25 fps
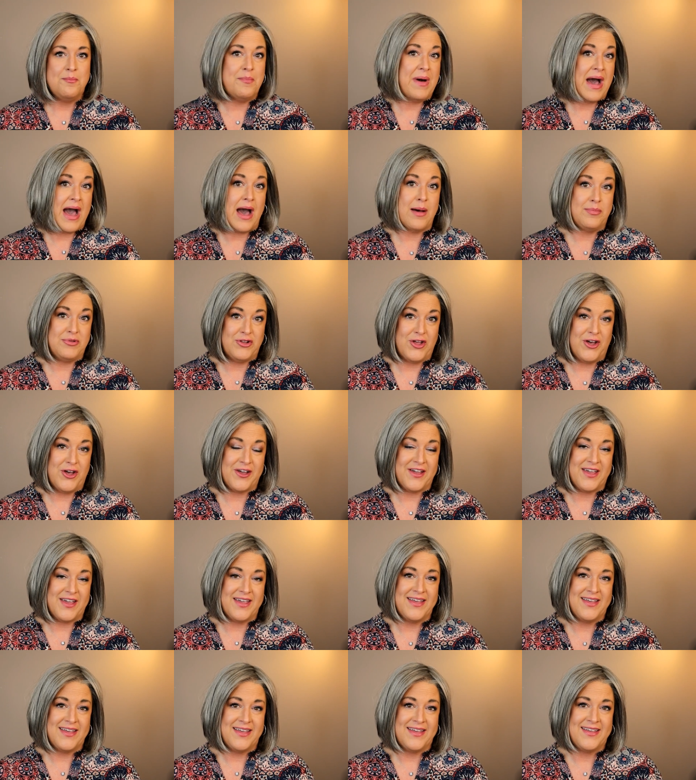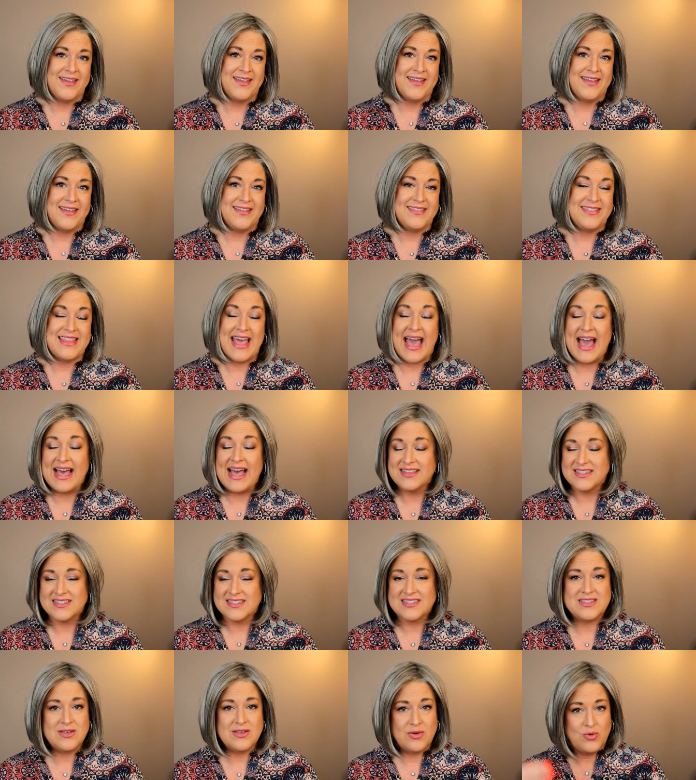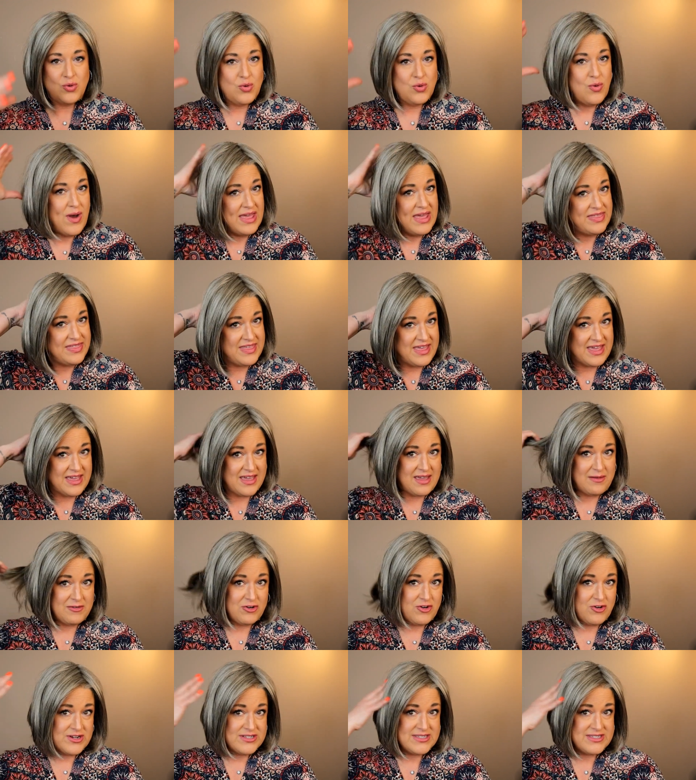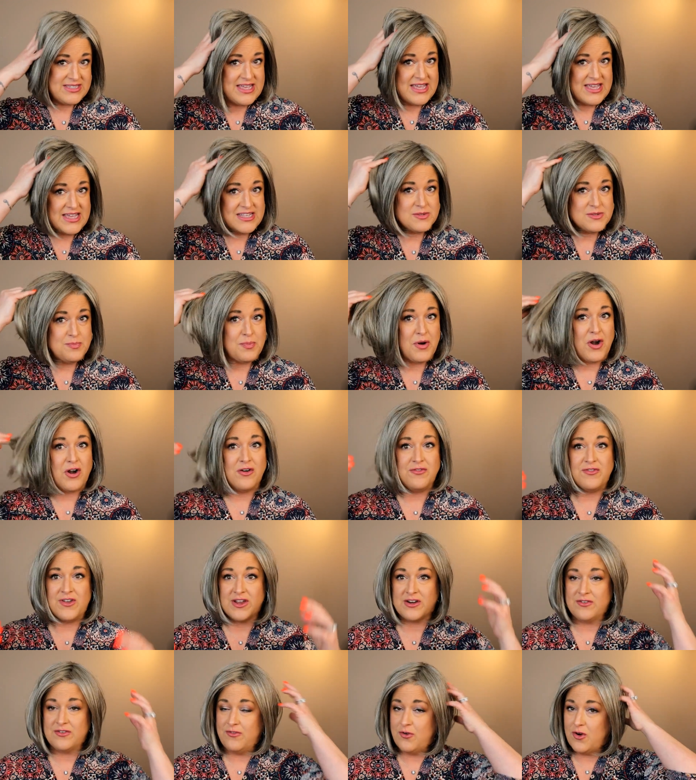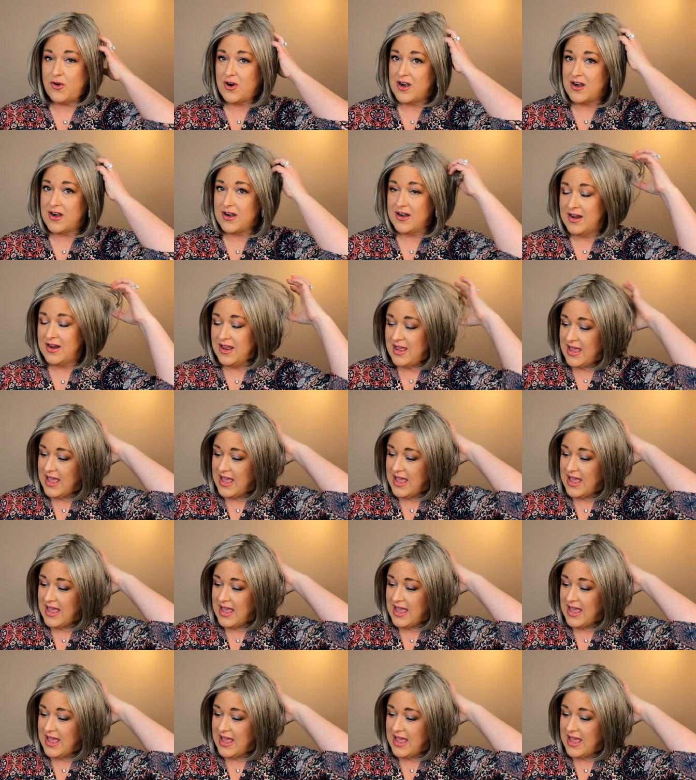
bob look. That's who I think Kristi is perfect for.